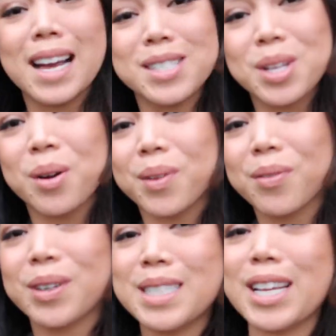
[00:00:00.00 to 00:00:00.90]
guests over
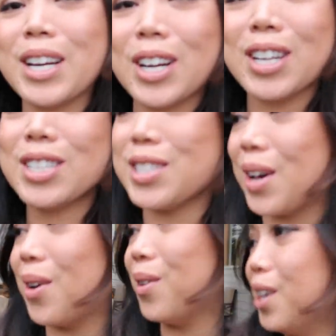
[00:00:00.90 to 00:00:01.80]
for dinner,
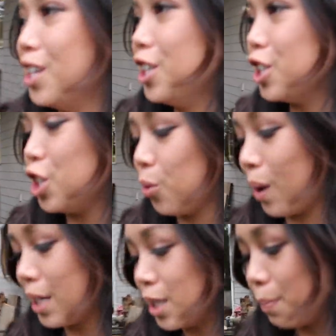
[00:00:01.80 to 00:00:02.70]
so she and
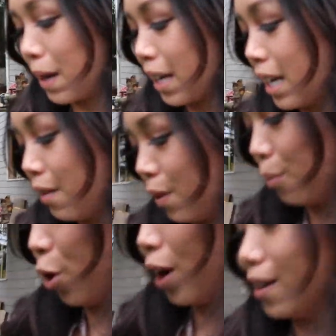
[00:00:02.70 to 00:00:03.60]
wanted to pick even
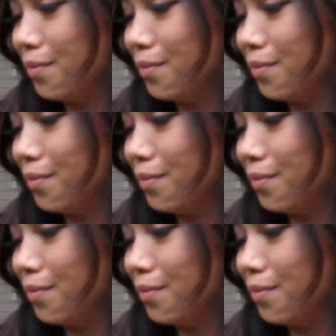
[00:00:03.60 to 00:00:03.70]
more.